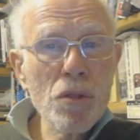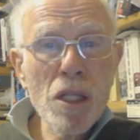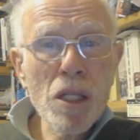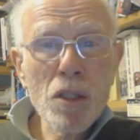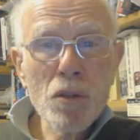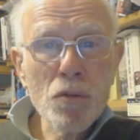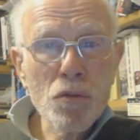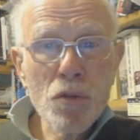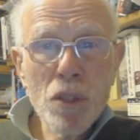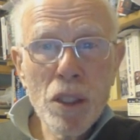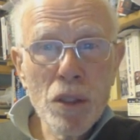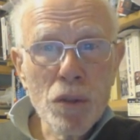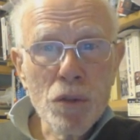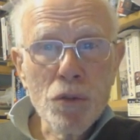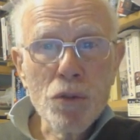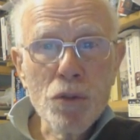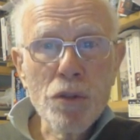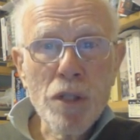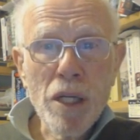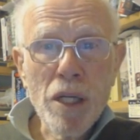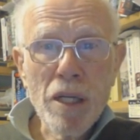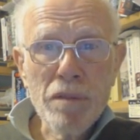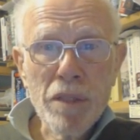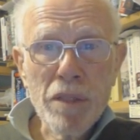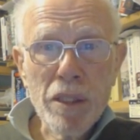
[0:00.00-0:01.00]
trunk road
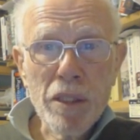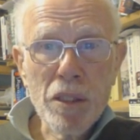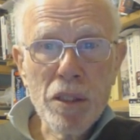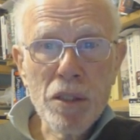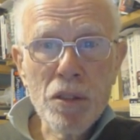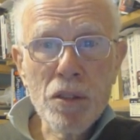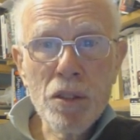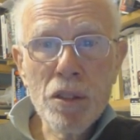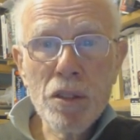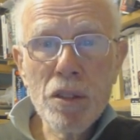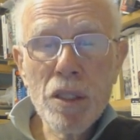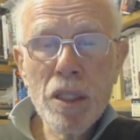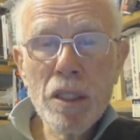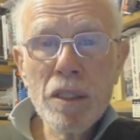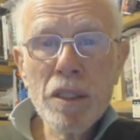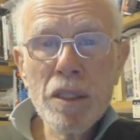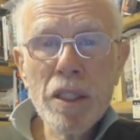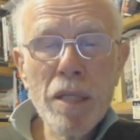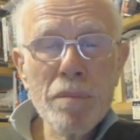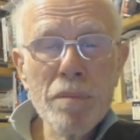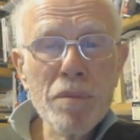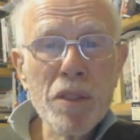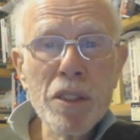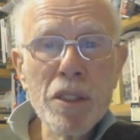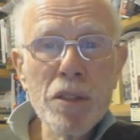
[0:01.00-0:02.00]
traffic that's
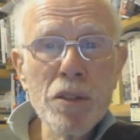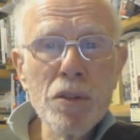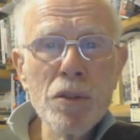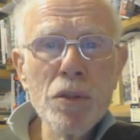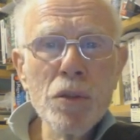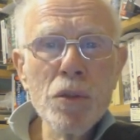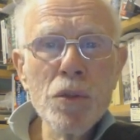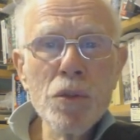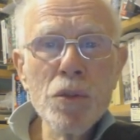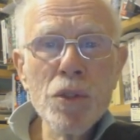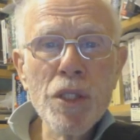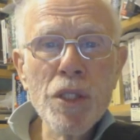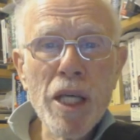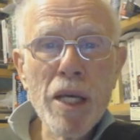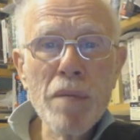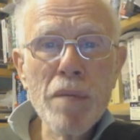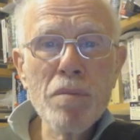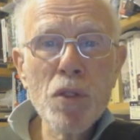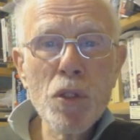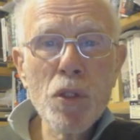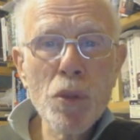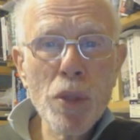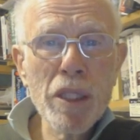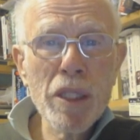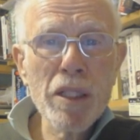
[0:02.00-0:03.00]
attempting to use the
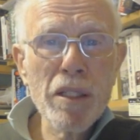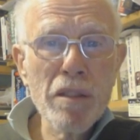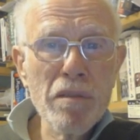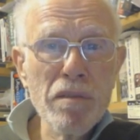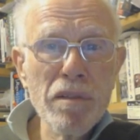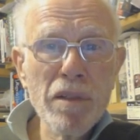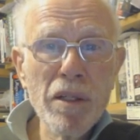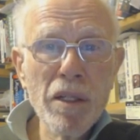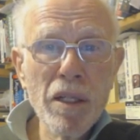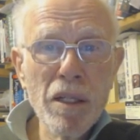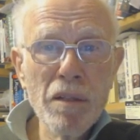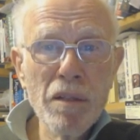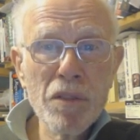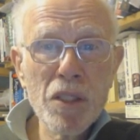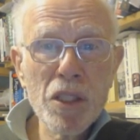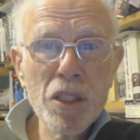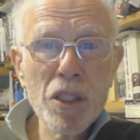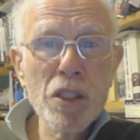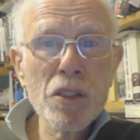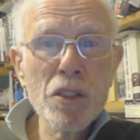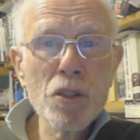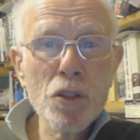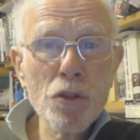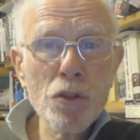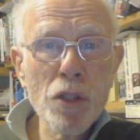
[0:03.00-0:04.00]
M25
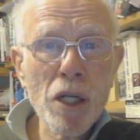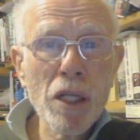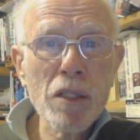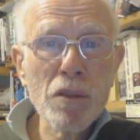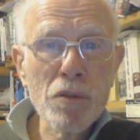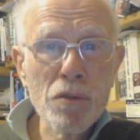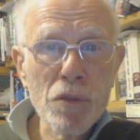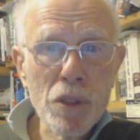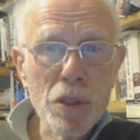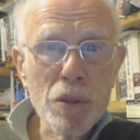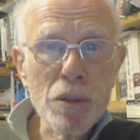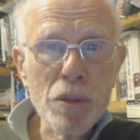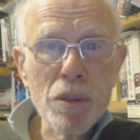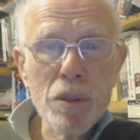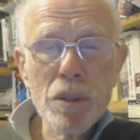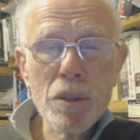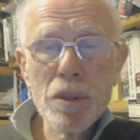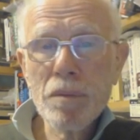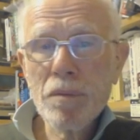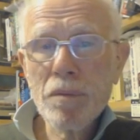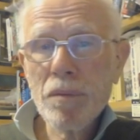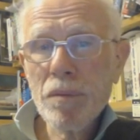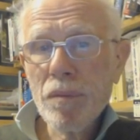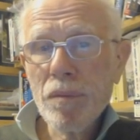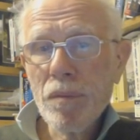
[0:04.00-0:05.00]
as a trunk route.
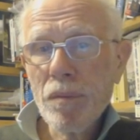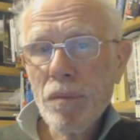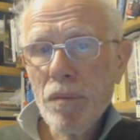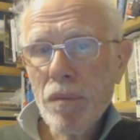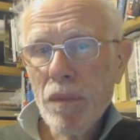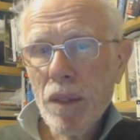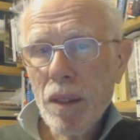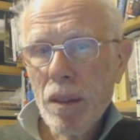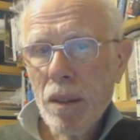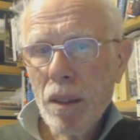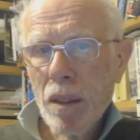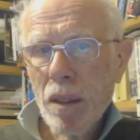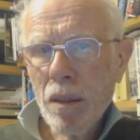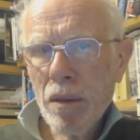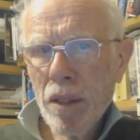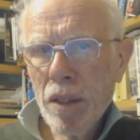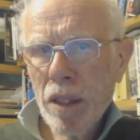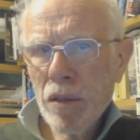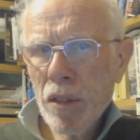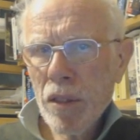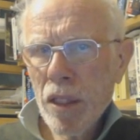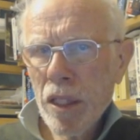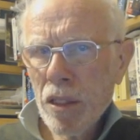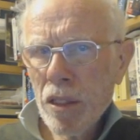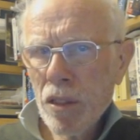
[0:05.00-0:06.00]
And
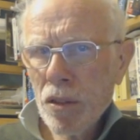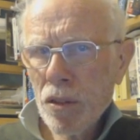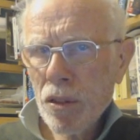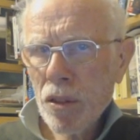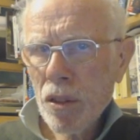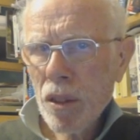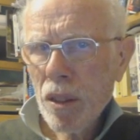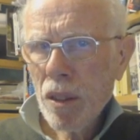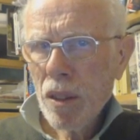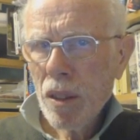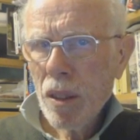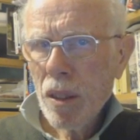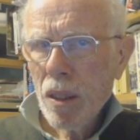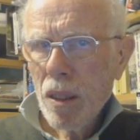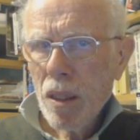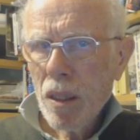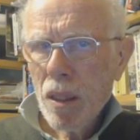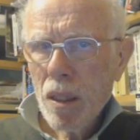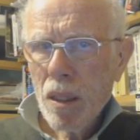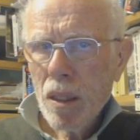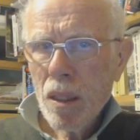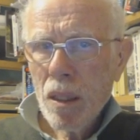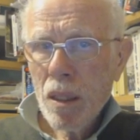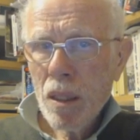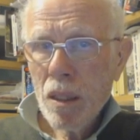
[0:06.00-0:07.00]
then there's
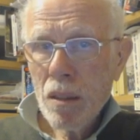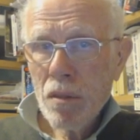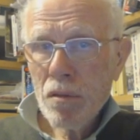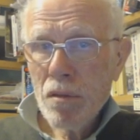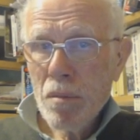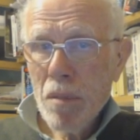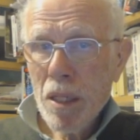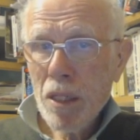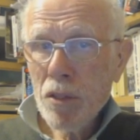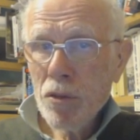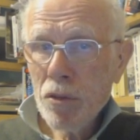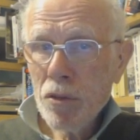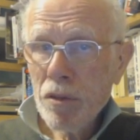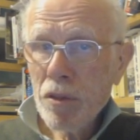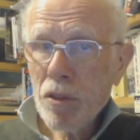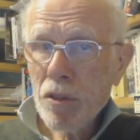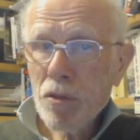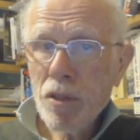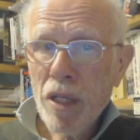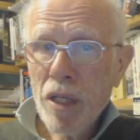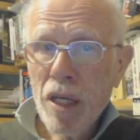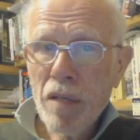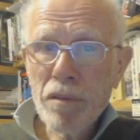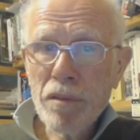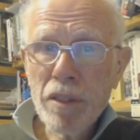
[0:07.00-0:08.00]
the remainder of the
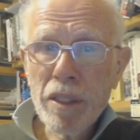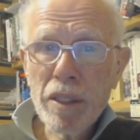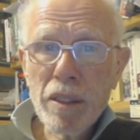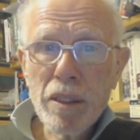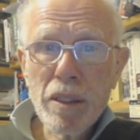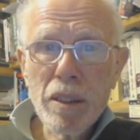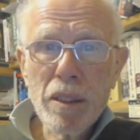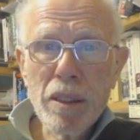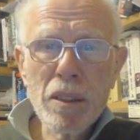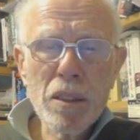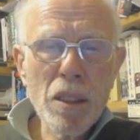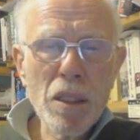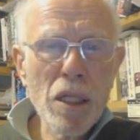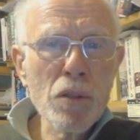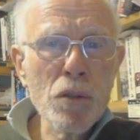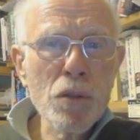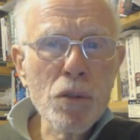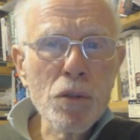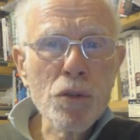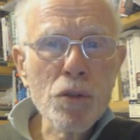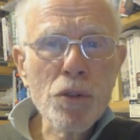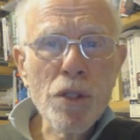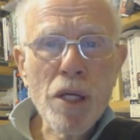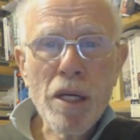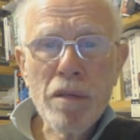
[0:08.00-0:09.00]
traffic is
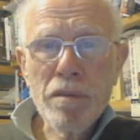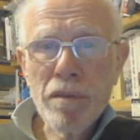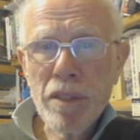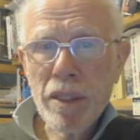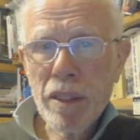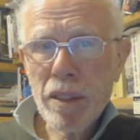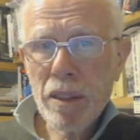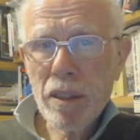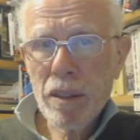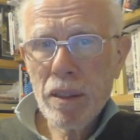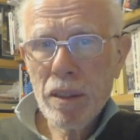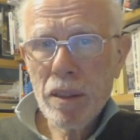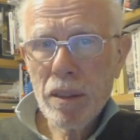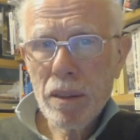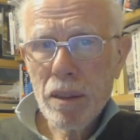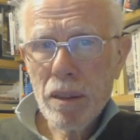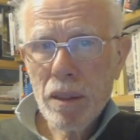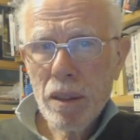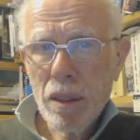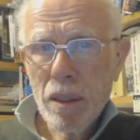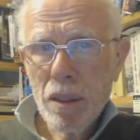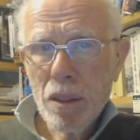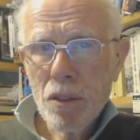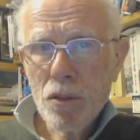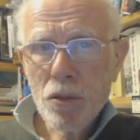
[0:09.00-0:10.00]
local traffic,
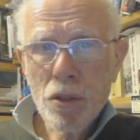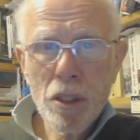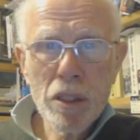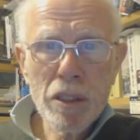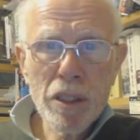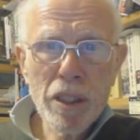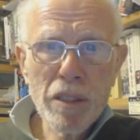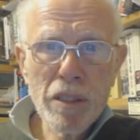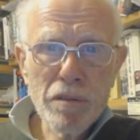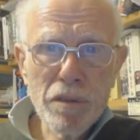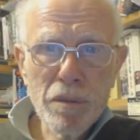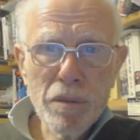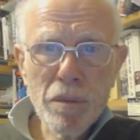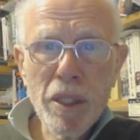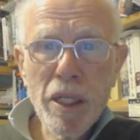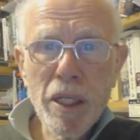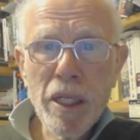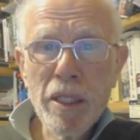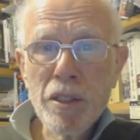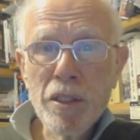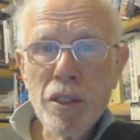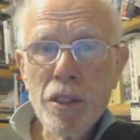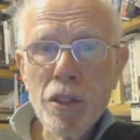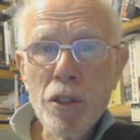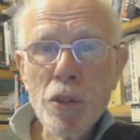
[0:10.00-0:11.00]
trying to get from
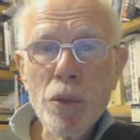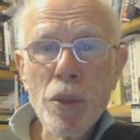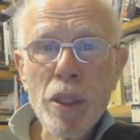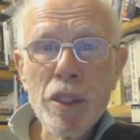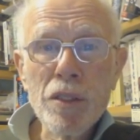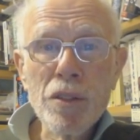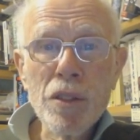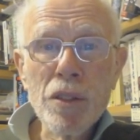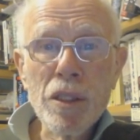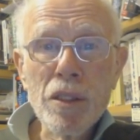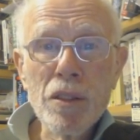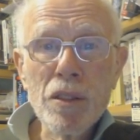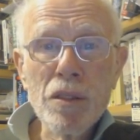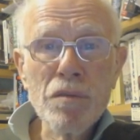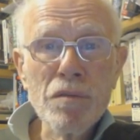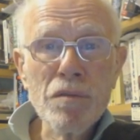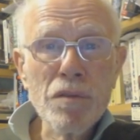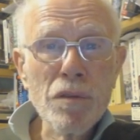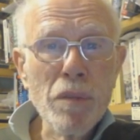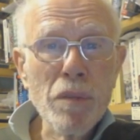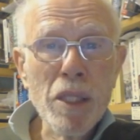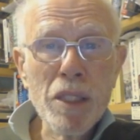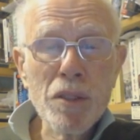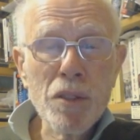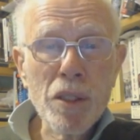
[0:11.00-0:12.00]
Kent into Essex
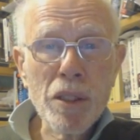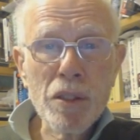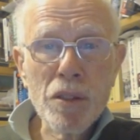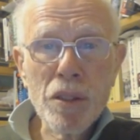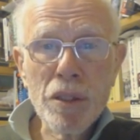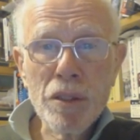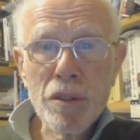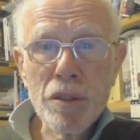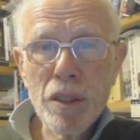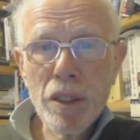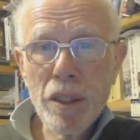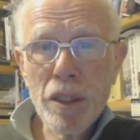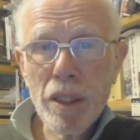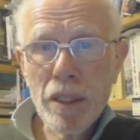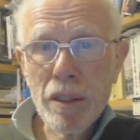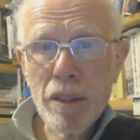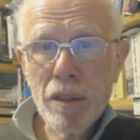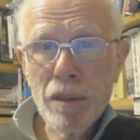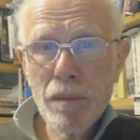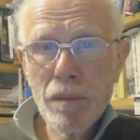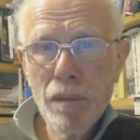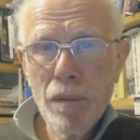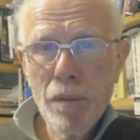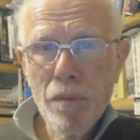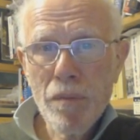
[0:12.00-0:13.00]
and from Essex into Kent.
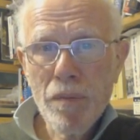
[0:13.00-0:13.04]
